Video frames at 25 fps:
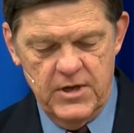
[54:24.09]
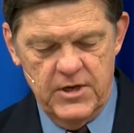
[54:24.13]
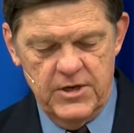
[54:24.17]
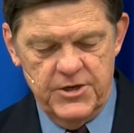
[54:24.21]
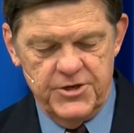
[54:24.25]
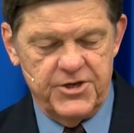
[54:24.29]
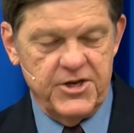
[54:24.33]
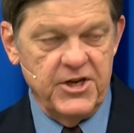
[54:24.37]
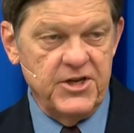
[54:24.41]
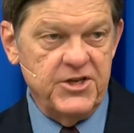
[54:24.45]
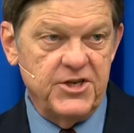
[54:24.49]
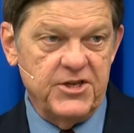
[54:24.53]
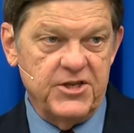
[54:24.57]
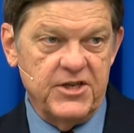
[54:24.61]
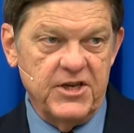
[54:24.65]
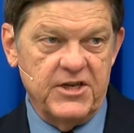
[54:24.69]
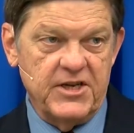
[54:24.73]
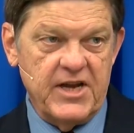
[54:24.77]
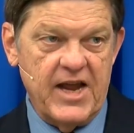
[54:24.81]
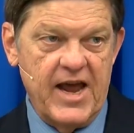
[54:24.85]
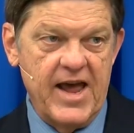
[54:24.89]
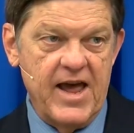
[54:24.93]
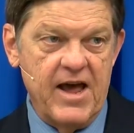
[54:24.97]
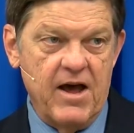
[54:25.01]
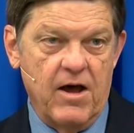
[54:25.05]
Since the
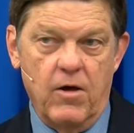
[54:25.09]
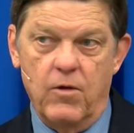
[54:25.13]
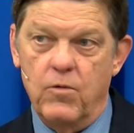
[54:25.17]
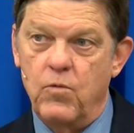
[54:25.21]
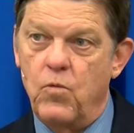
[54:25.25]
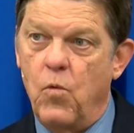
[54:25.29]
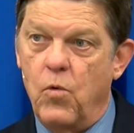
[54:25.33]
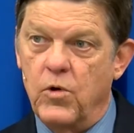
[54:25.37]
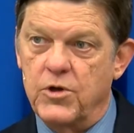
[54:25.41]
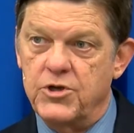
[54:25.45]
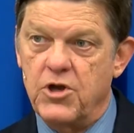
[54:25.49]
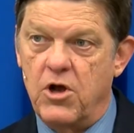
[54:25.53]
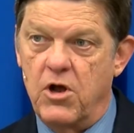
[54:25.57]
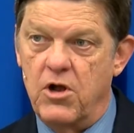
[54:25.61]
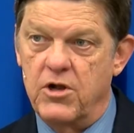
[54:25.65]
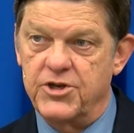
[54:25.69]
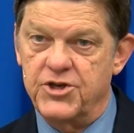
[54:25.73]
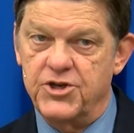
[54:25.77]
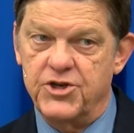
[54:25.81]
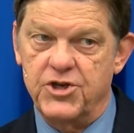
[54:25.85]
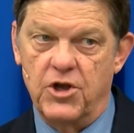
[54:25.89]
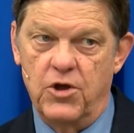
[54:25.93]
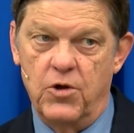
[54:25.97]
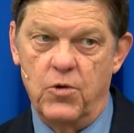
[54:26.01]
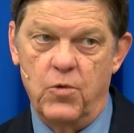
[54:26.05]
town was
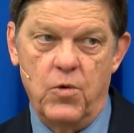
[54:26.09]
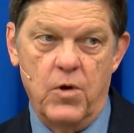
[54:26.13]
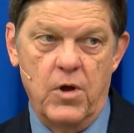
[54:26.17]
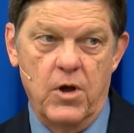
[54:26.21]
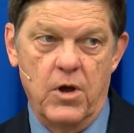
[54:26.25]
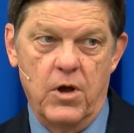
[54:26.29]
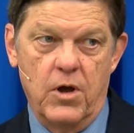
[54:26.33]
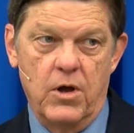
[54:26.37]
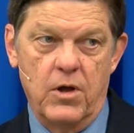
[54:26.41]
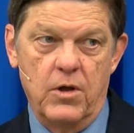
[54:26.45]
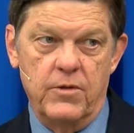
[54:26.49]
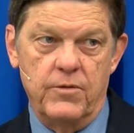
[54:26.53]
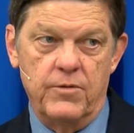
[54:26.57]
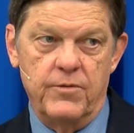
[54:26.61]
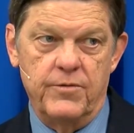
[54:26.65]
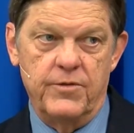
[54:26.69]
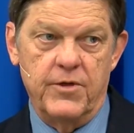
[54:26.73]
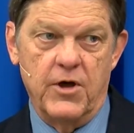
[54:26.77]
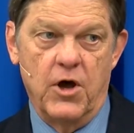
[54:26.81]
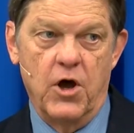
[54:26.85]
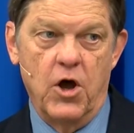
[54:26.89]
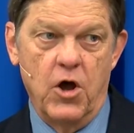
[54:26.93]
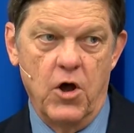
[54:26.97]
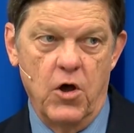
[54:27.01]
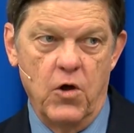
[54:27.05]
also the
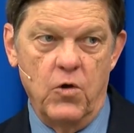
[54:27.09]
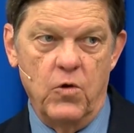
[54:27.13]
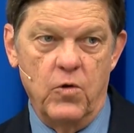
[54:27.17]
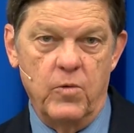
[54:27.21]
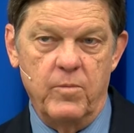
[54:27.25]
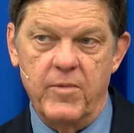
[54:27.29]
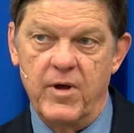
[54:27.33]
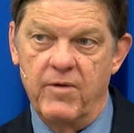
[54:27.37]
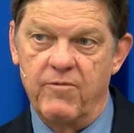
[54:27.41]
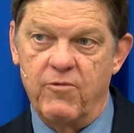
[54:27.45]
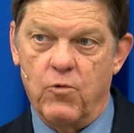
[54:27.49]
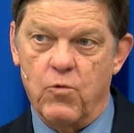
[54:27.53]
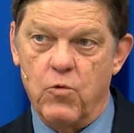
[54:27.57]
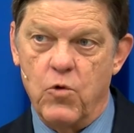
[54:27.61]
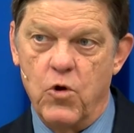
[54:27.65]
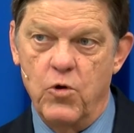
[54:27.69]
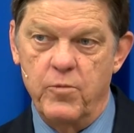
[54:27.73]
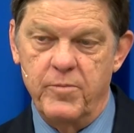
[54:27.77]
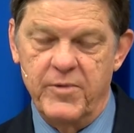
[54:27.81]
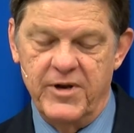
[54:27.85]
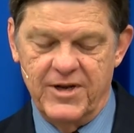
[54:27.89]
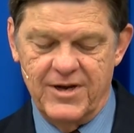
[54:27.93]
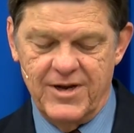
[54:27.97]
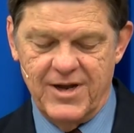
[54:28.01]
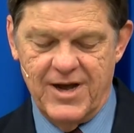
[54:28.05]
home of a
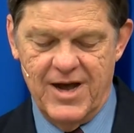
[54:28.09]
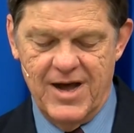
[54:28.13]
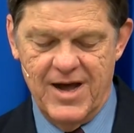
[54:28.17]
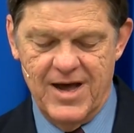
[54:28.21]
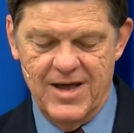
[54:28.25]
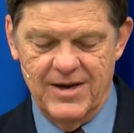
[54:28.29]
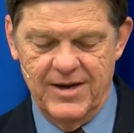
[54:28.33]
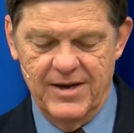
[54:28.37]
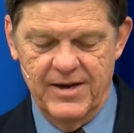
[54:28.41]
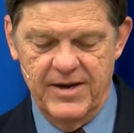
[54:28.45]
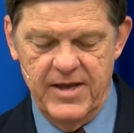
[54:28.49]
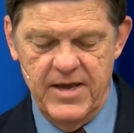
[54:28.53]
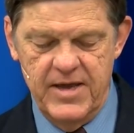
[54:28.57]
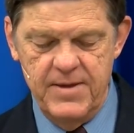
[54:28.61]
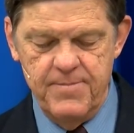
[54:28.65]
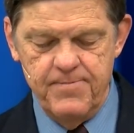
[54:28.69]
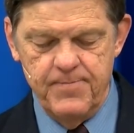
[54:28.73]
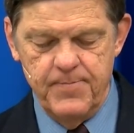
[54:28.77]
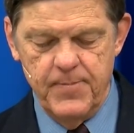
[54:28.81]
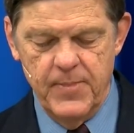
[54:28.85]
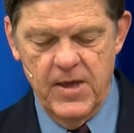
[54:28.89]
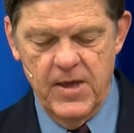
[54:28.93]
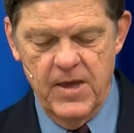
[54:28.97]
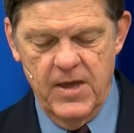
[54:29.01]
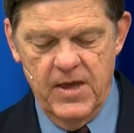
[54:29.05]
Roman colony,
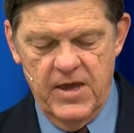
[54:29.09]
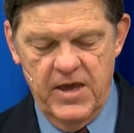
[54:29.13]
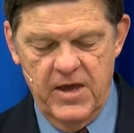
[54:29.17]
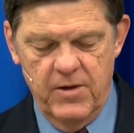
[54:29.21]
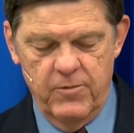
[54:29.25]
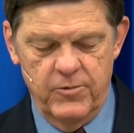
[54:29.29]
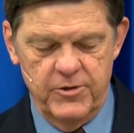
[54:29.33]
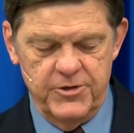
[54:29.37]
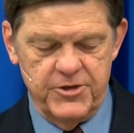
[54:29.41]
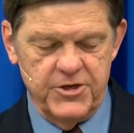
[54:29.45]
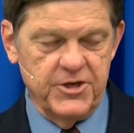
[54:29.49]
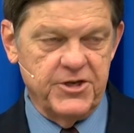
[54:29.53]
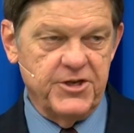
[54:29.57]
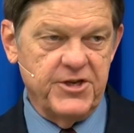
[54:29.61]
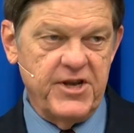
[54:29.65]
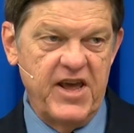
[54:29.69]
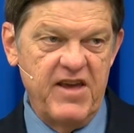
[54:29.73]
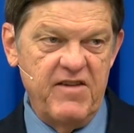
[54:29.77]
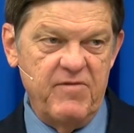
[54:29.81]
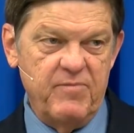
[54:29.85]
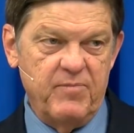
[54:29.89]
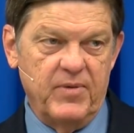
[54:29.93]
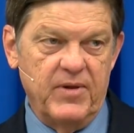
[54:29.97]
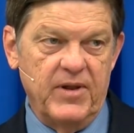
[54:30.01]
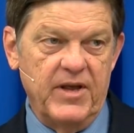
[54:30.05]
it was a
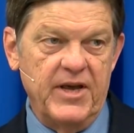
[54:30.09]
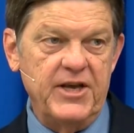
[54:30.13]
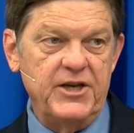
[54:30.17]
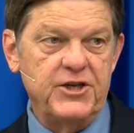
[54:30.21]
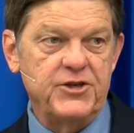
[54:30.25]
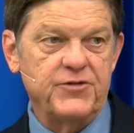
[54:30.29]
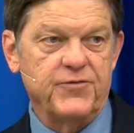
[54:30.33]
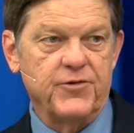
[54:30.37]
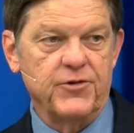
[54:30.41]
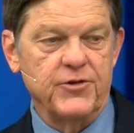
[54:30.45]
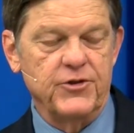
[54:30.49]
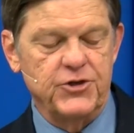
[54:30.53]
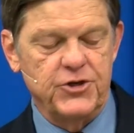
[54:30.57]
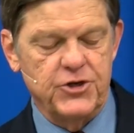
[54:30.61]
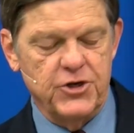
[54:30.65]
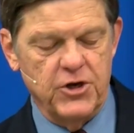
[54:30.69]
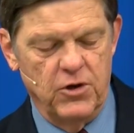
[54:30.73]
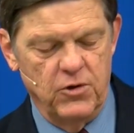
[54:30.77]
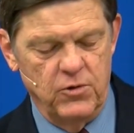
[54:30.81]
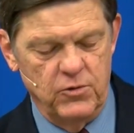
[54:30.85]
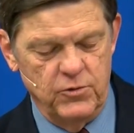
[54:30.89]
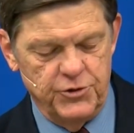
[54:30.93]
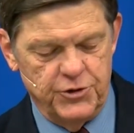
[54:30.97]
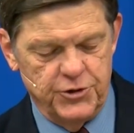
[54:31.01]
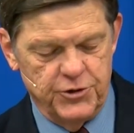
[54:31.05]
safe place for the
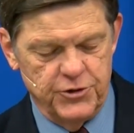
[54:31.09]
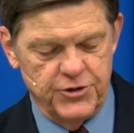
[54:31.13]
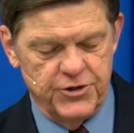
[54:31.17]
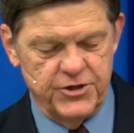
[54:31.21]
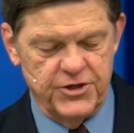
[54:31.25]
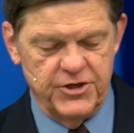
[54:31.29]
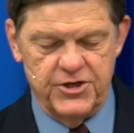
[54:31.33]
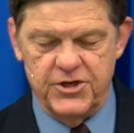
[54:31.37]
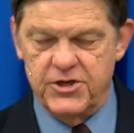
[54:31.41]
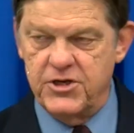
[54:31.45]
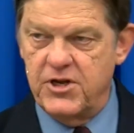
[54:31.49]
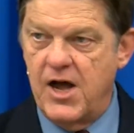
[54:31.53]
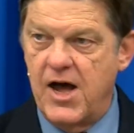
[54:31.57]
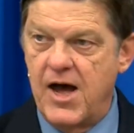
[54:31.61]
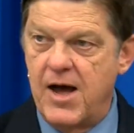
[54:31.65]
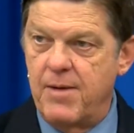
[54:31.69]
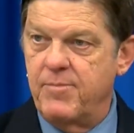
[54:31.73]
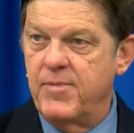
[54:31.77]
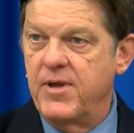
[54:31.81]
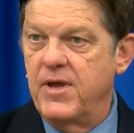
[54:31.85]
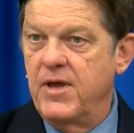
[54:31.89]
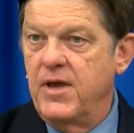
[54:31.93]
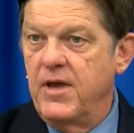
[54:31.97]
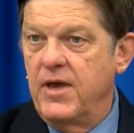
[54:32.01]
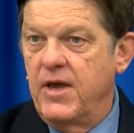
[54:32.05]
soldiers to
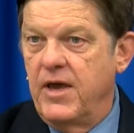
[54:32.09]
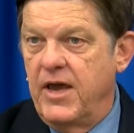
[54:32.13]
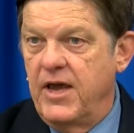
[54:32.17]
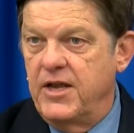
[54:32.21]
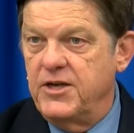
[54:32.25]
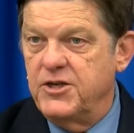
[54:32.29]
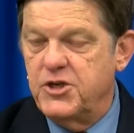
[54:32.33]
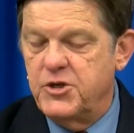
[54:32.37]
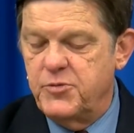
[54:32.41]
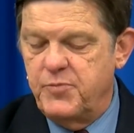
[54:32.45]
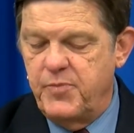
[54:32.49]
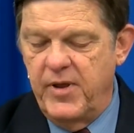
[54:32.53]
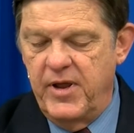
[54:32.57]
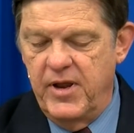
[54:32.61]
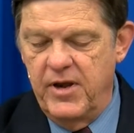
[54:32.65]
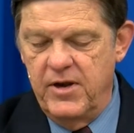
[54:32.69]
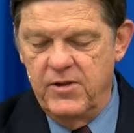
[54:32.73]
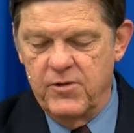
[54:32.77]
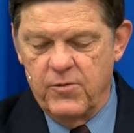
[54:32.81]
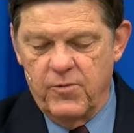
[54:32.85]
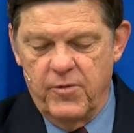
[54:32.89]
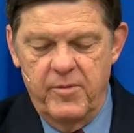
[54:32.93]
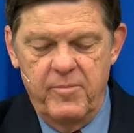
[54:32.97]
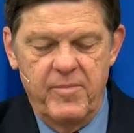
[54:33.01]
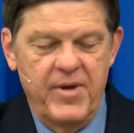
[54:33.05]
stop and spend
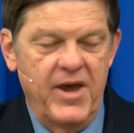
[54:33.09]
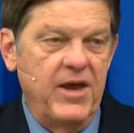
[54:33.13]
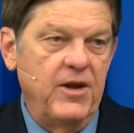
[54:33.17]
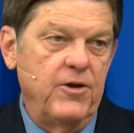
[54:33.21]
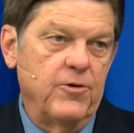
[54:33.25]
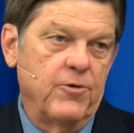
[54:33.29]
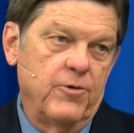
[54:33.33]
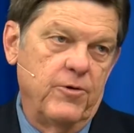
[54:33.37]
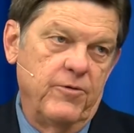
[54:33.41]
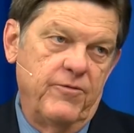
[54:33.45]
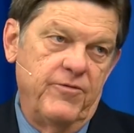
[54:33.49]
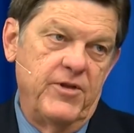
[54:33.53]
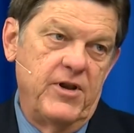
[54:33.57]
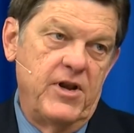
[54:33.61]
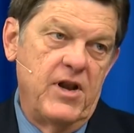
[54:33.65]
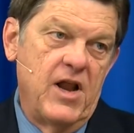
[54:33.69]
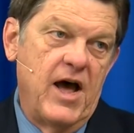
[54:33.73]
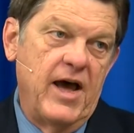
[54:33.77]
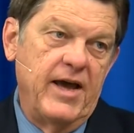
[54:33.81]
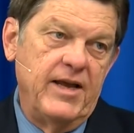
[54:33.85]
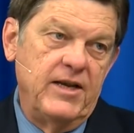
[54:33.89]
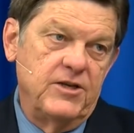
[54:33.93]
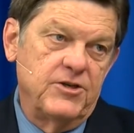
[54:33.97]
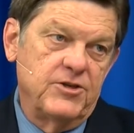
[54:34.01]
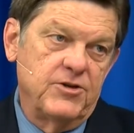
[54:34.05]
the remainder of the
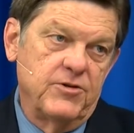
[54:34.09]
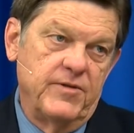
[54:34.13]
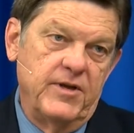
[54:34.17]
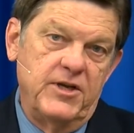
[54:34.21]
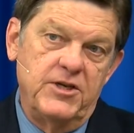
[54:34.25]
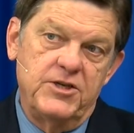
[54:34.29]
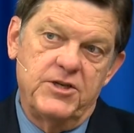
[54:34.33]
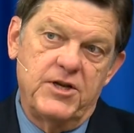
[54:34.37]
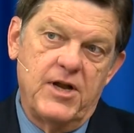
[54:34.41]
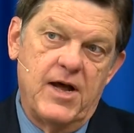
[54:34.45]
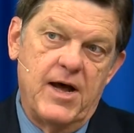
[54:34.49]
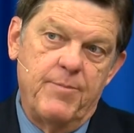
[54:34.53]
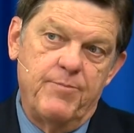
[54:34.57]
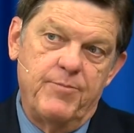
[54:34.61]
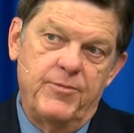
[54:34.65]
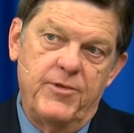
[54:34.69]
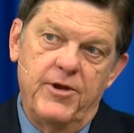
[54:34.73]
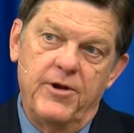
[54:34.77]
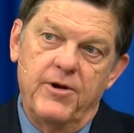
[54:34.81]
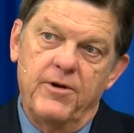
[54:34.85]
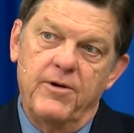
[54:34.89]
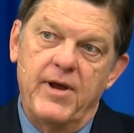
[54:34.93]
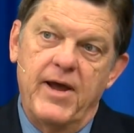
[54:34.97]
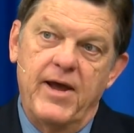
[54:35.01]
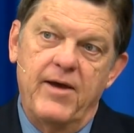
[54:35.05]
night. So they stopped
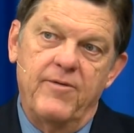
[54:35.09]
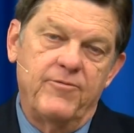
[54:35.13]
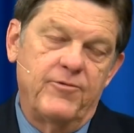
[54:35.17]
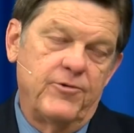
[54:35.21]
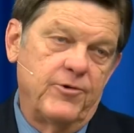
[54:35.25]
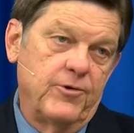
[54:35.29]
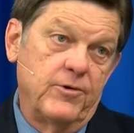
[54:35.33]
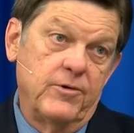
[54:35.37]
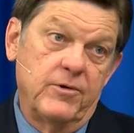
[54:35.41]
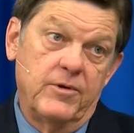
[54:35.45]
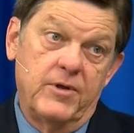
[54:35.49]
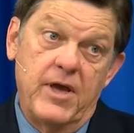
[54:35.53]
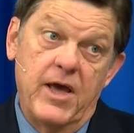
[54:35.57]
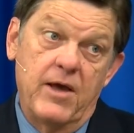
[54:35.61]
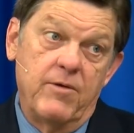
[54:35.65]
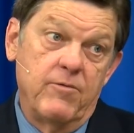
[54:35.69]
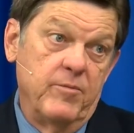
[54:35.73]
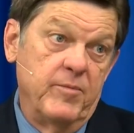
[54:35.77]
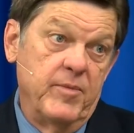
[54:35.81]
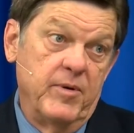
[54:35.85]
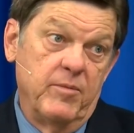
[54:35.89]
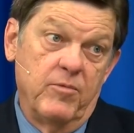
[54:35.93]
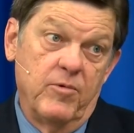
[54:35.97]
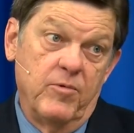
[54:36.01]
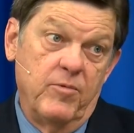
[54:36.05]
there after, again,
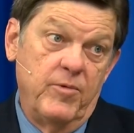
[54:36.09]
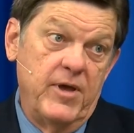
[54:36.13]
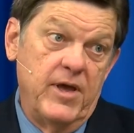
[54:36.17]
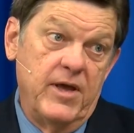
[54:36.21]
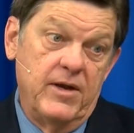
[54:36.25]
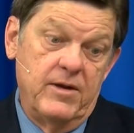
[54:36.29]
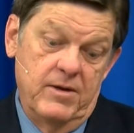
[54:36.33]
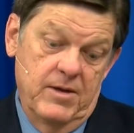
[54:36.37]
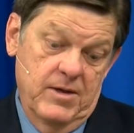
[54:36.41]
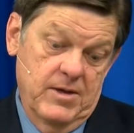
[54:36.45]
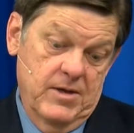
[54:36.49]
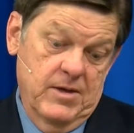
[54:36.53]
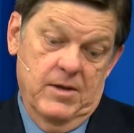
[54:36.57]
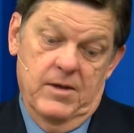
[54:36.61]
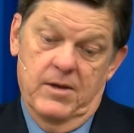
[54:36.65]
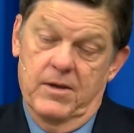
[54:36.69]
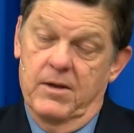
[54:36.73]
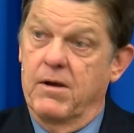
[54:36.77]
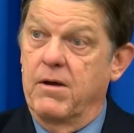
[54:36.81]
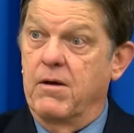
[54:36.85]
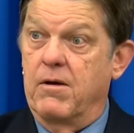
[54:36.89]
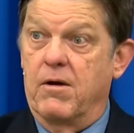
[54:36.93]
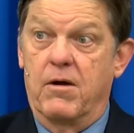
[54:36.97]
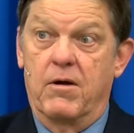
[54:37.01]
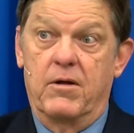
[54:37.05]
remember, we had
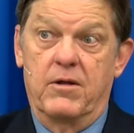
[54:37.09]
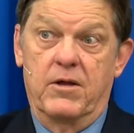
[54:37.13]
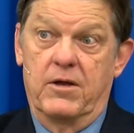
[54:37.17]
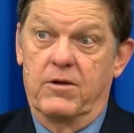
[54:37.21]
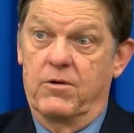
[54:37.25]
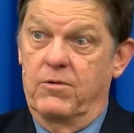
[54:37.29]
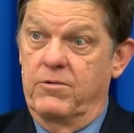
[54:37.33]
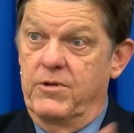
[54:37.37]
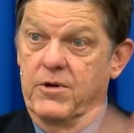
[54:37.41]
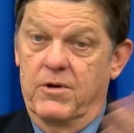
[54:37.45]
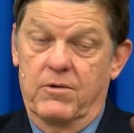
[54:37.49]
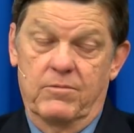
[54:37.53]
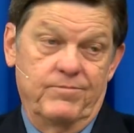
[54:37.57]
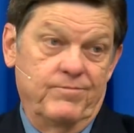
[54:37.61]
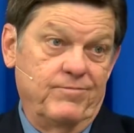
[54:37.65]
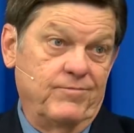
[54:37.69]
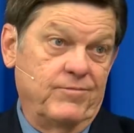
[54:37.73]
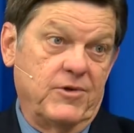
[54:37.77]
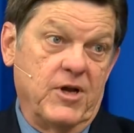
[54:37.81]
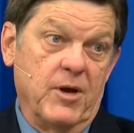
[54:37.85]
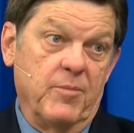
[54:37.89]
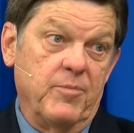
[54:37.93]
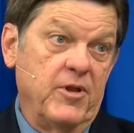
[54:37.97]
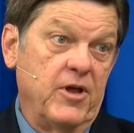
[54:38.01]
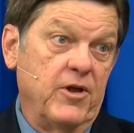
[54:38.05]
a
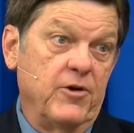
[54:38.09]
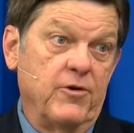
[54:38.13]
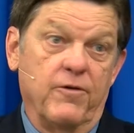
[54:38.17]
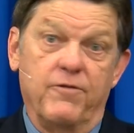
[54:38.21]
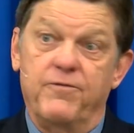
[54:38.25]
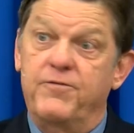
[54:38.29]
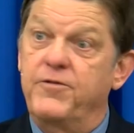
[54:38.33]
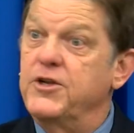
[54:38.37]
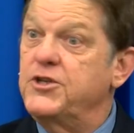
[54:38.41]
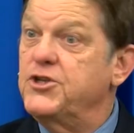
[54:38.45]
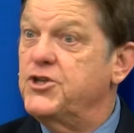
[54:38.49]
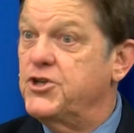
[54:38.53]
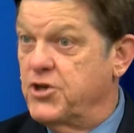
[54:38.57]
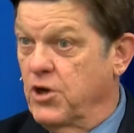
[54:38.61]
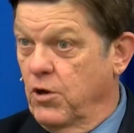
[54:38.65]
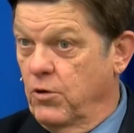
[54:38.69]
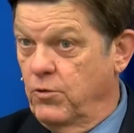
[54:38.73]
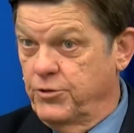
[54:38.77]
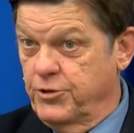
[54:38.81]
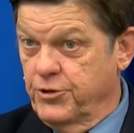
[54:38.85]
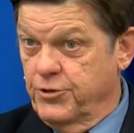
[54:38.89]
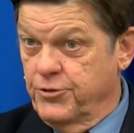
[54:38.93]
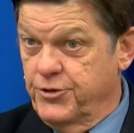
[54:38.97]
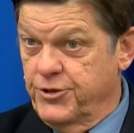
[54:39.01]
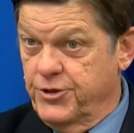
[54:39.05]
couple hundred foot
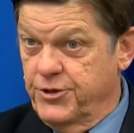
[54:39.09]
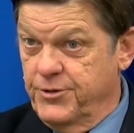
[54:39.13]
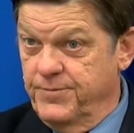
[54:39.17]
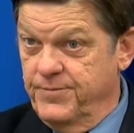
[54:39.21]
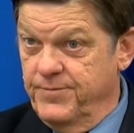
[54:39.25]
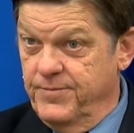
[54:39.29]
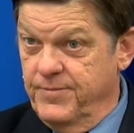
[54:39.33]
soldiers